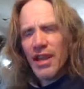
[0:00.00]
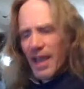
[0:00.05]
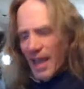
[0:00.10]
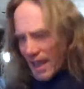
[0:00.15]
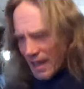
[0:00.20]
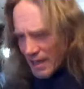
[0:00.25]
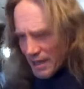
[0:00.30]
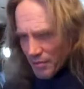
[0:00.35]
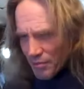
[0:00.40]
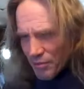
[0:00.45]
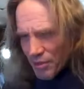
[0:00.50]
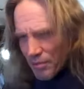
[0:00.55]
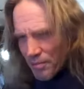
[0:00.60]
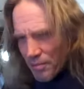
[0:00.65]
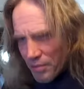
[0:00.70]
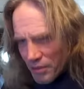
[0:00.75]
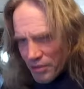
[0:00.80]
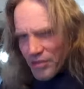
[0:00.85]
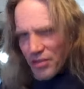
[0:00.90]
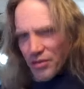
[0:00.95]
and it will
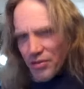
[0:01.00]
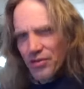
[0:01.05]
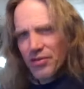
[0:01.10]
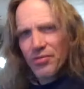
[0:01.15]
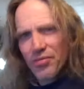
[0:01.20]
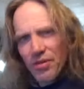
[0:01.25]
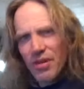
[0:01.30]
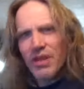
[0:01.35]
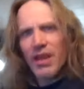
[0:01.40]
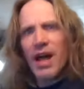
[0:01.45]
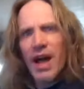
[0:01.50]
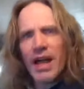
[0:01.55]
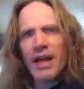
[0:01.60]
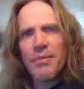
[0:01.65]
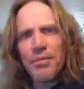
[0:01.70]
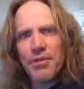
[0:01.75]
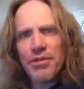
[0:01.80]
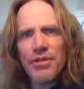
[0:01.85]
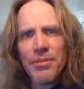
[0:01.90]
produce reliable